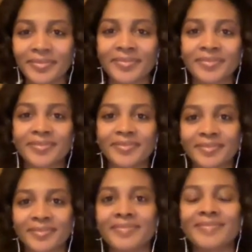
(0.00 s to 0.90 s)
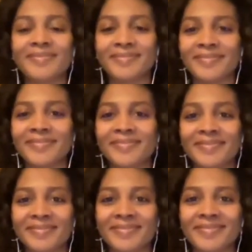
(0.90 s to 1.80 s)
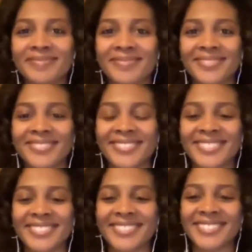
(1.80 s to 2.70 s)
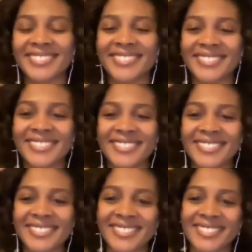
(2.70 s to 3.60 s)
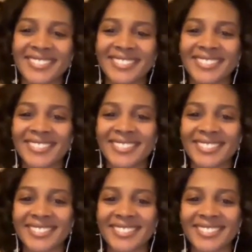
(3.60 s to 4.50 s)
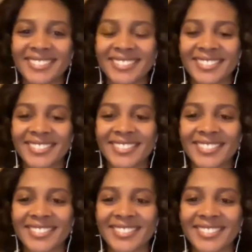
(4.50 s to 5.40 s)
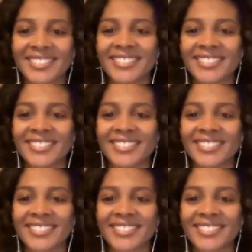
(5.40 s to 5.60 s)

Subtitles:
This person isn't speaking.